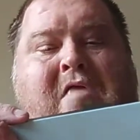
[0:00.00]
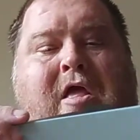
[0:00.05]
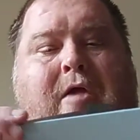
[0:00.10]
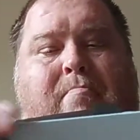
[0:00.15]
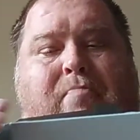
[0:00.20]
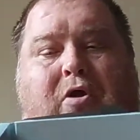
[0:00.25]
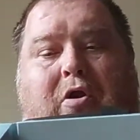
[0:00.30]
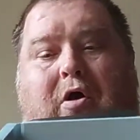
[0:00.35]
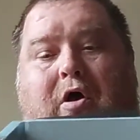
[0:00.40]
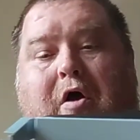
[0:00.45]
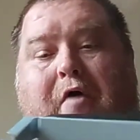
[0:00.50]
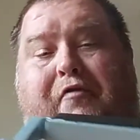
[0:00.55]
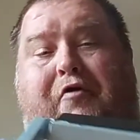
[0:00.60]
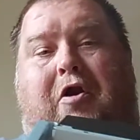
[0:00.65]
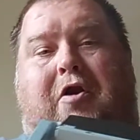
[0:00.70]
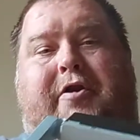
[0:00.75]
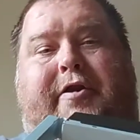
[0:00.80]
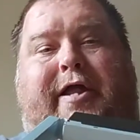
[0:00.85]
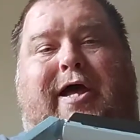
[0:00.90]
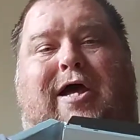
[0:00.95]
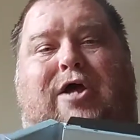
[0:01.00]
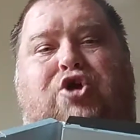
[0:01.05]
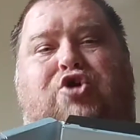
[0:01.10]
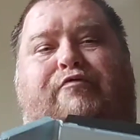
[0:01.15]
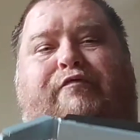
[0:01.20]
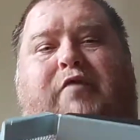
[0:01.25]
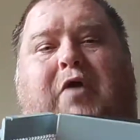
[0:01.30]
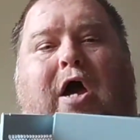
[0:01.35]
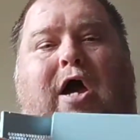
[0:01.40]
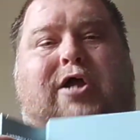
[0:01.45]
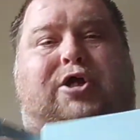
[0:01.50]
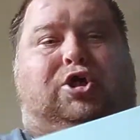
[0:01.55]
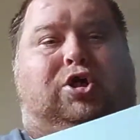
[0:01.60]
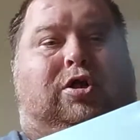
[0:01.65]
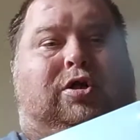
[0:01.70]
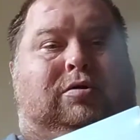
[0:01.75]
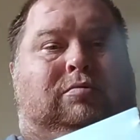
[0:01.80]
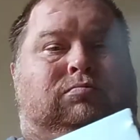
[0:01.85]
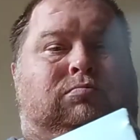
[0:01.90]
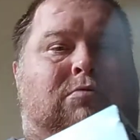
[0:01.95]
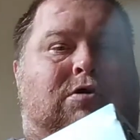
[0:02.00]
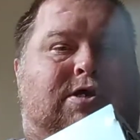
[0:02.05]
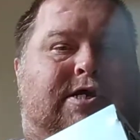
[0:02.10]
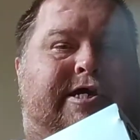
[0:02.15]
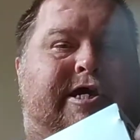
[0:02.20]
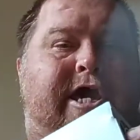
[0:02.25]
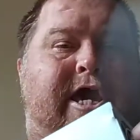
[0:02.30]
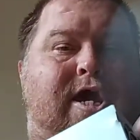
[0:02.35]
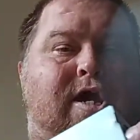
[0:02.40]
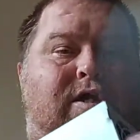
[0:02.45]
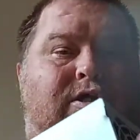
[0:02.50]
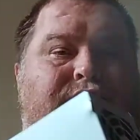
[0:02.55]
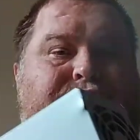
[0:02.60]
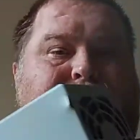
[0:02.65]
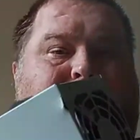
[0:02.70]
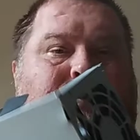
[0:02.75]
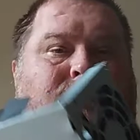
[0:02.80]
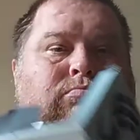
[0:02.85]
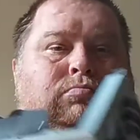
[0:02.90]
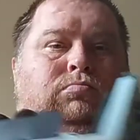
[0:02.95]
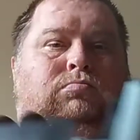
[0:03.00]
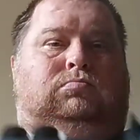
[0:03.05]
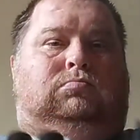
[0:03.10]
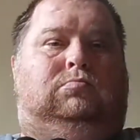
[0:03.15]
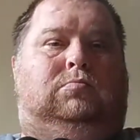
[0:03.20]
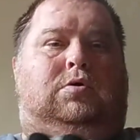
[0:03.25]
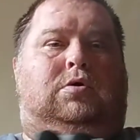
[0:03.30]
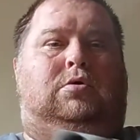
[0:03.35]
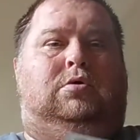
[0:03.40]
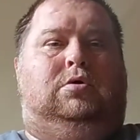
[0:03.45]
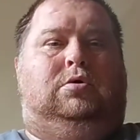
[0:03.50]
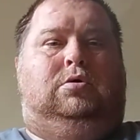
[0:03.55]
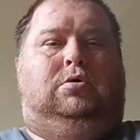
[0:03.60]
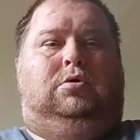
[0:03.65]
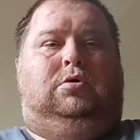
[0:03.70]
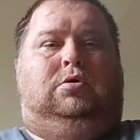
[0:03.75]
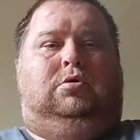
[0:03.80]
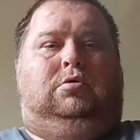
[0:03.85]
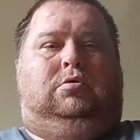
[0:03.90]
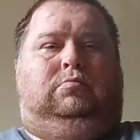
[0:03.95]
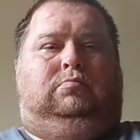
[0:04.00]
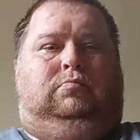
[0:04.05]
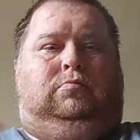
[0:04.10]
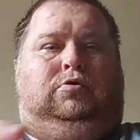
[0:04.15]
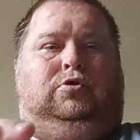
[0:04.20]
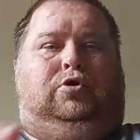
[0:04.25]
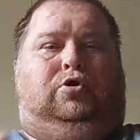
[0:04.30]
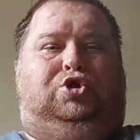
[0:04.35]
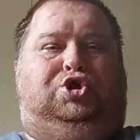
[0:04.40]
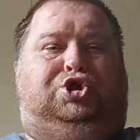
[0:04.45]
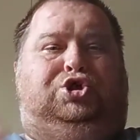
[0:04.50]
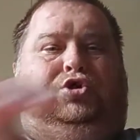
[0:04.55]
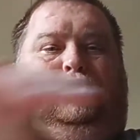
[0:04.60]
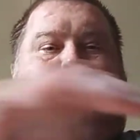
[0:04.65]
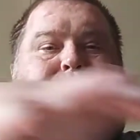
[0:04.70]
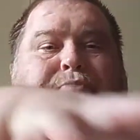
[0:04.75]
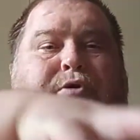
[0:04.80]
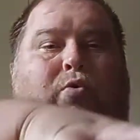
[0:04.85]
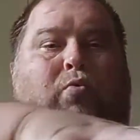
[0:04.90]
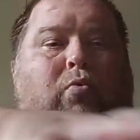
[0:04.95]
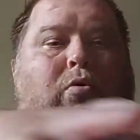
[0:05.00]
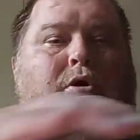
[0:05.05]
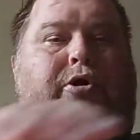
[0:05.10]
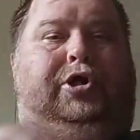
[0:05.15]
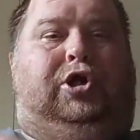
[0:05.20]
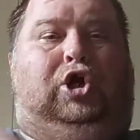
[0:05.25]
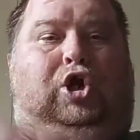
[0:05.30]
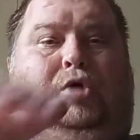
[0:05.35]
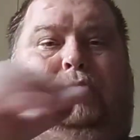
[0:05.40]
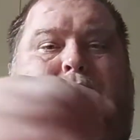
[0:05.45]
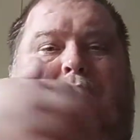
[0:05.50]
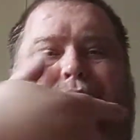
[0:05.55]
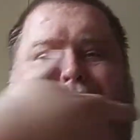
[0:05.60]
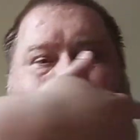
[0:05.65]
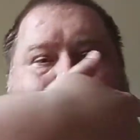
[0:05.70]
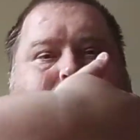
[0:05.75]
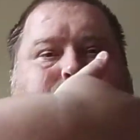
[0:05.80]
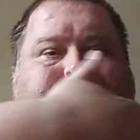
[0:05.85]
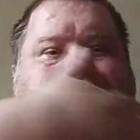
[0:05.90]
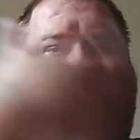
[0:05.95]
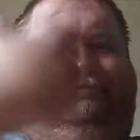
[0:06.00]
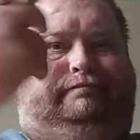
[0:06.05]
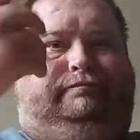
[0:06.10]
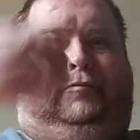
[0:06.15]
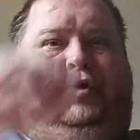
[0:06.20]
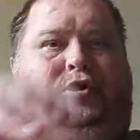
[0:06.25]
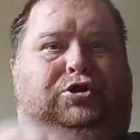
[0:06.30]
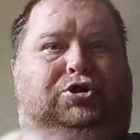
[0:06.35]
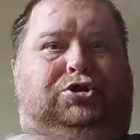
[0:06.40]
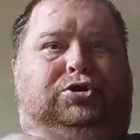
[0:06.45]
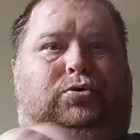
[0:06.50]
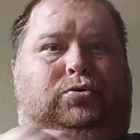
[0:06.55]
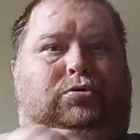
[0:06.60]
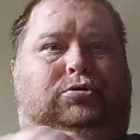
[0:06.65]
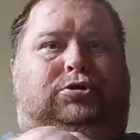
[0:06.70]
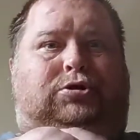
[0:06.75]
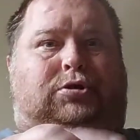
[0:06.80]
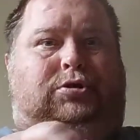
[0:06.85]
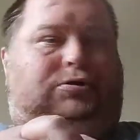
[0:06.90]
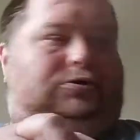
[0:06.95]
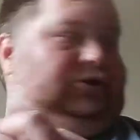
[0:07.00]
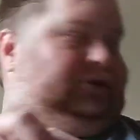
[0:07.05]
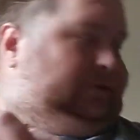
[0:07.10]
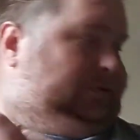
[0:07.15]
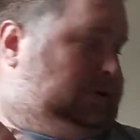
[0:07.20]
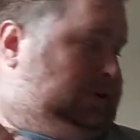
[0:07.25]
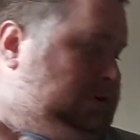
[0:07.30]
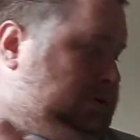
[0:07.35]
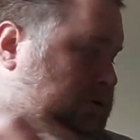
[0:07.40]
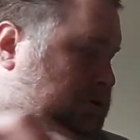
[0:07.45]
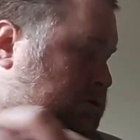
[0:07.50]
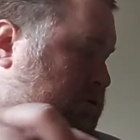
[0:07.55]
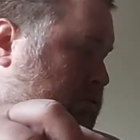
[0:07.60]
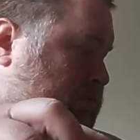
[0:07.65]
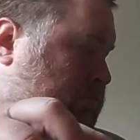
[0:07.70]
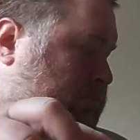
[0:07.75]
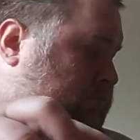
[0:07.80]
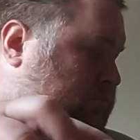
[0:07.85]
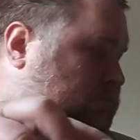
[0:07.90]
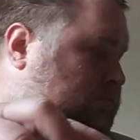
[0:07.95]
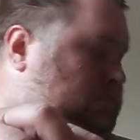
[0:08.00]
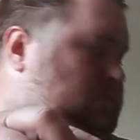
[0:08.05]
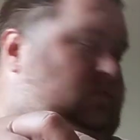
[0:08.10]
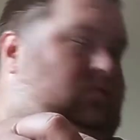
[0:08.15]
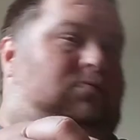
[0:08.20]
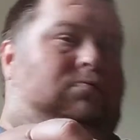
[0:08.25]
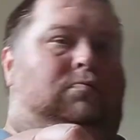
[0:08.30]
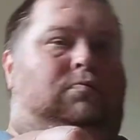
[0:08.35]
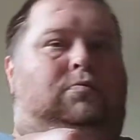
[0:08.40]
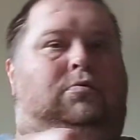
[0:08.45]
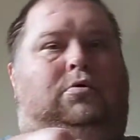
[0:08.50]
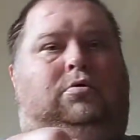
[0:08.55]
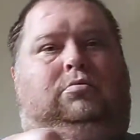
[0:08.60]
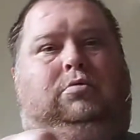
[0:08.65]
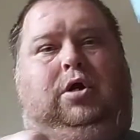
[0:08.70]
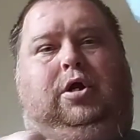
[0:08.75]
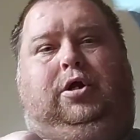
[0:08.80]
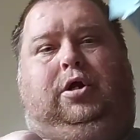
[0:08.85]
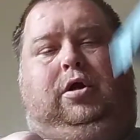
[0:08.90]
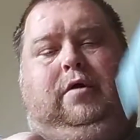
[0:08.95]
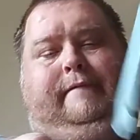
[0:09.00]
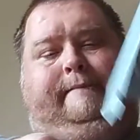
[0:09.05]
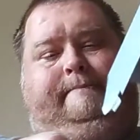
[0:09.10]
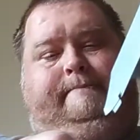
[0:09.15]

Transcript: But other than that, you've got your case. There should be one here, but like I showed you, it's right here.